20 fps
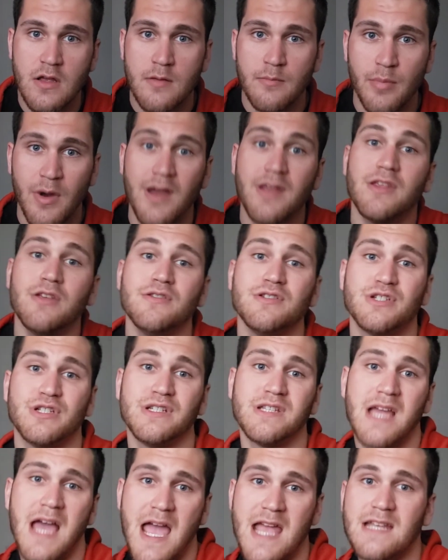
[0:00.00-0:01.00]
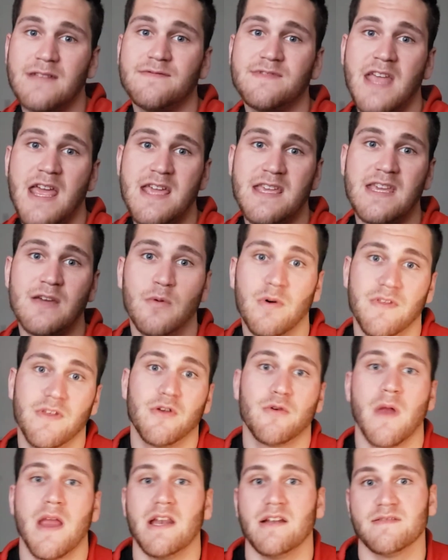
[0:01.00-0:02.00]
but you should kind of take it with a
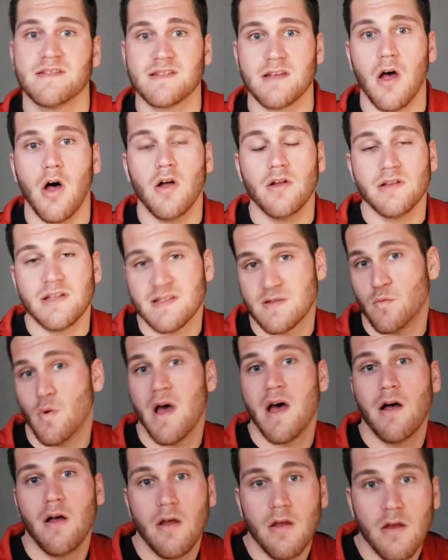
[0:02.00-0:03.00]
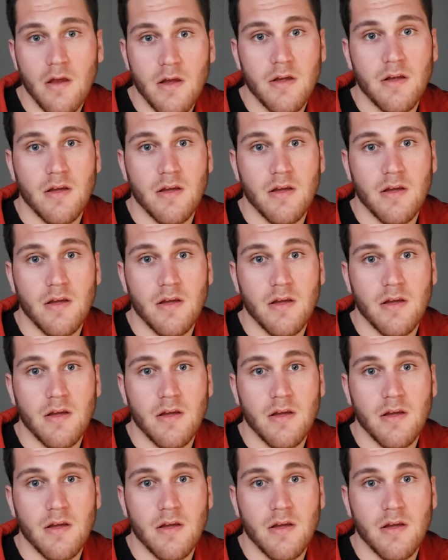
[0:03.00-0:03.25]
grain of salt as well.